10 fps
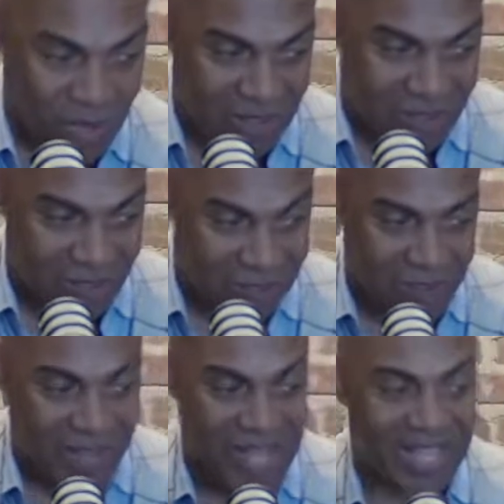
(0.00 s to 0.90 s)
uh, for
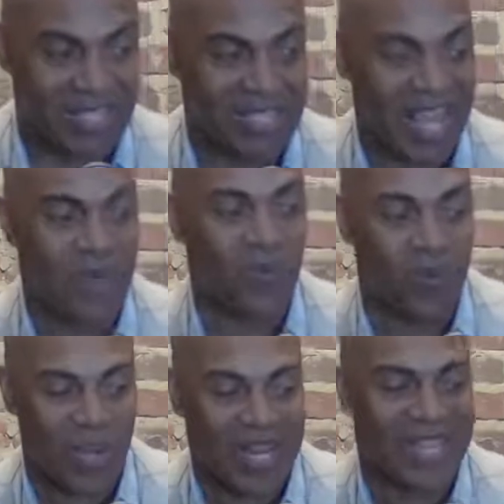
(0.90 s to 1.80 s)
food as day
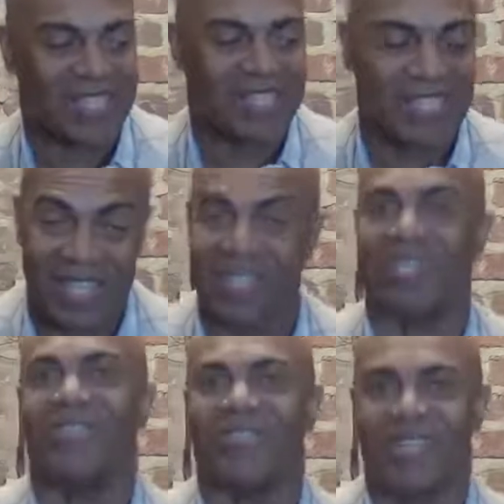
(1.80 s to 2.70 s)
one and
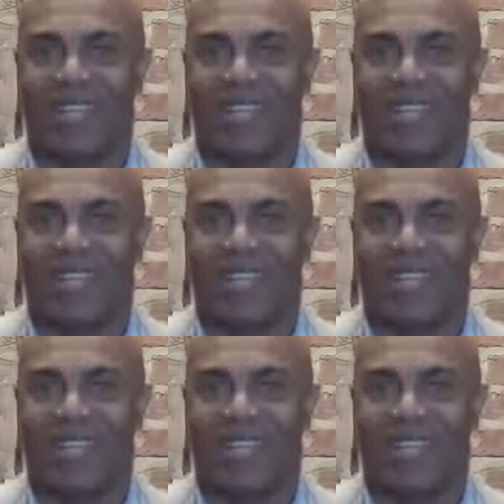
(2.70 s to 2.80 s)
still